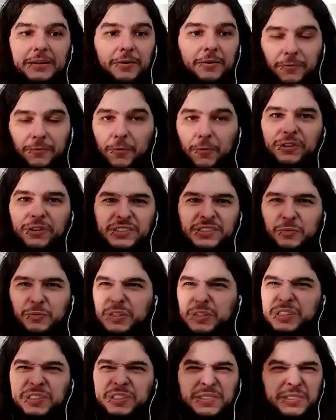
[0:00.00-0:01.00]
of course,
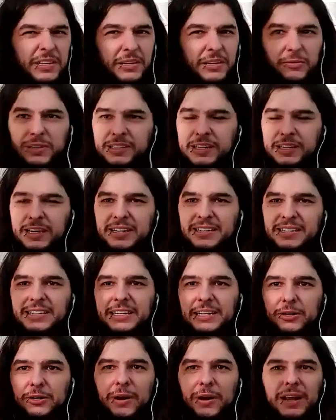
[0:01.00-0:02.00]
it is a
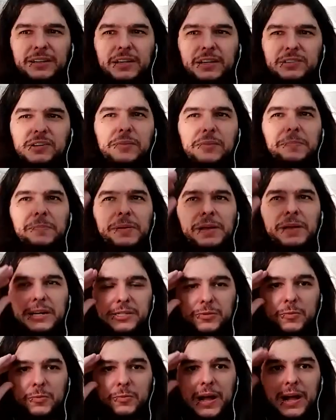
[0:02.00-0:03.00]
great guitar player as
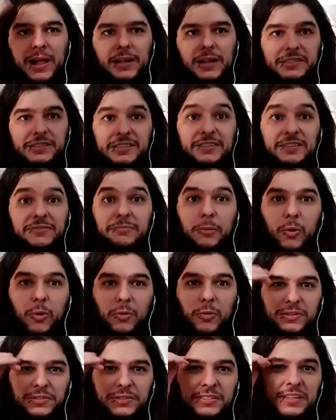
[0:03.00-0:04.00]
well, Steve
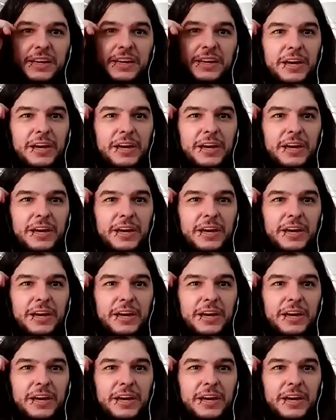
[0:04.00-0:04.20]
Morse.